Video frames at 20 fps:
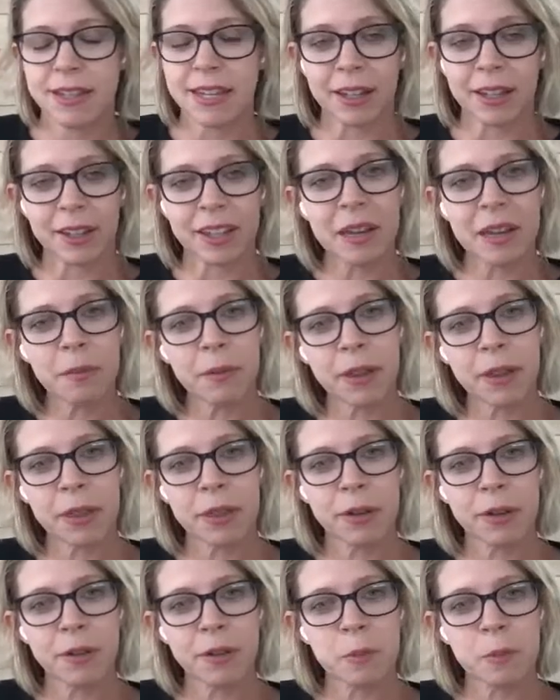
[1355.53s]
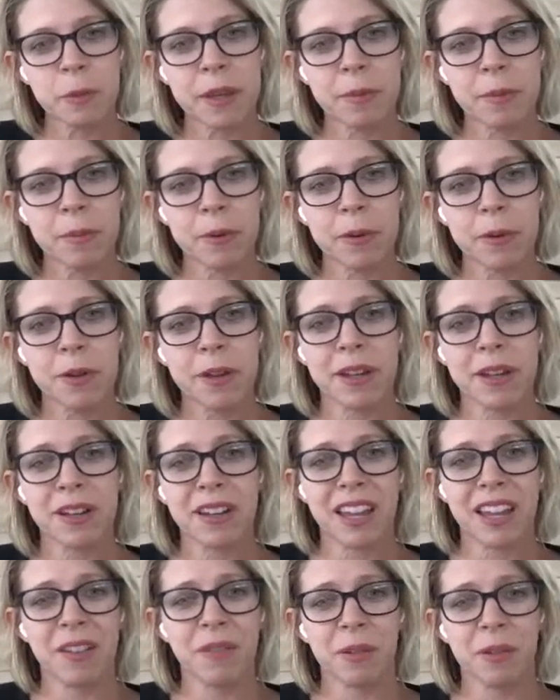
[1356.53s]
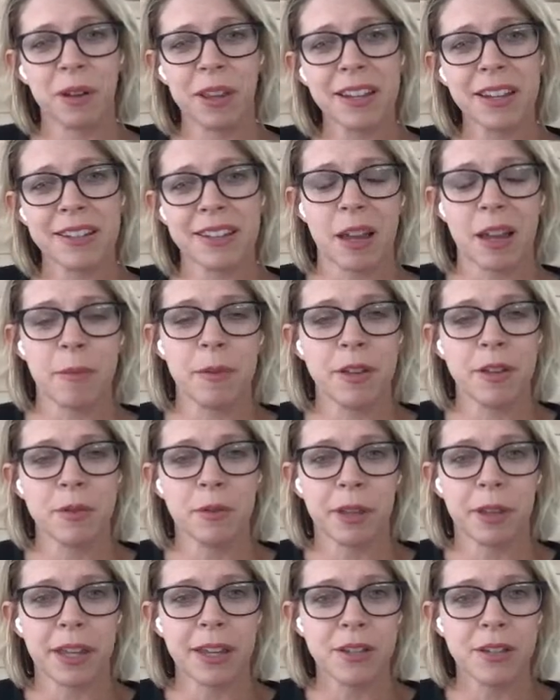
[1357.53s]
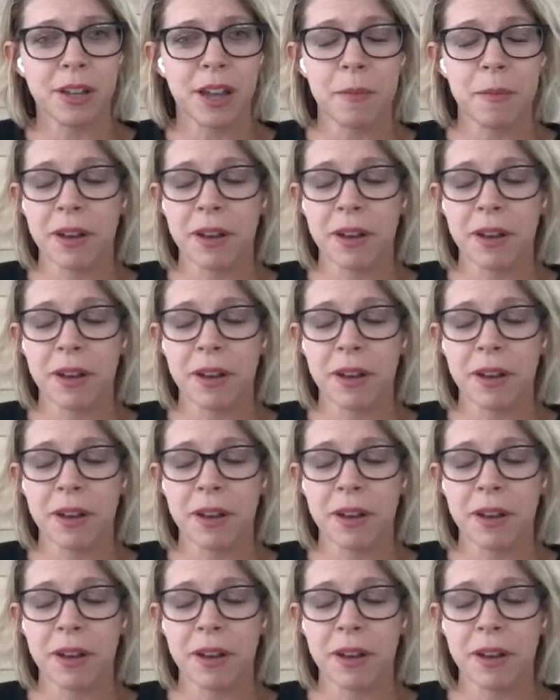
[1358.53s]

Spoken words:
dealing with those people and really damage relation.